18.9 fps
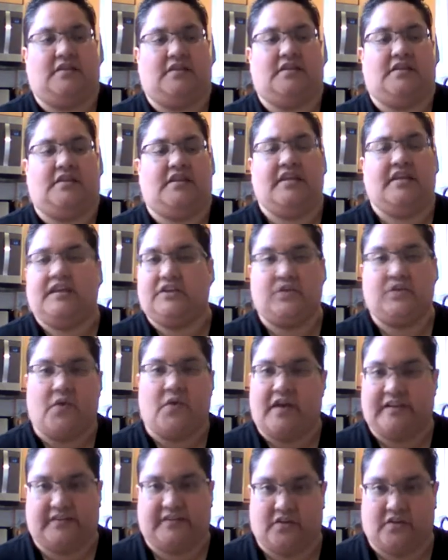He had no
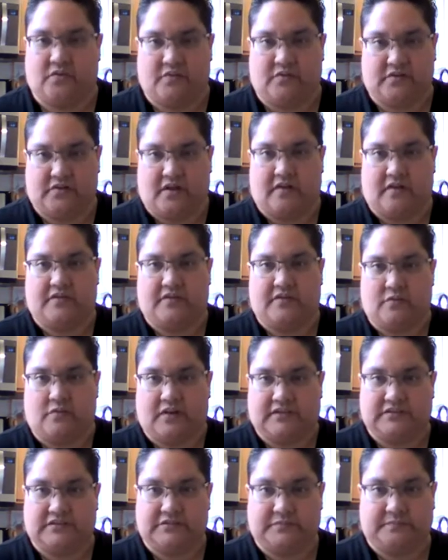idea what NOMVSS
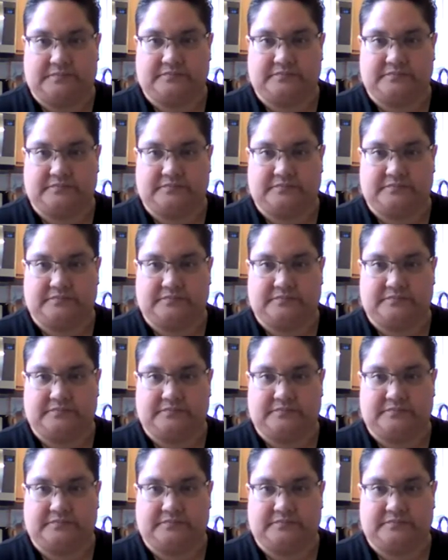was.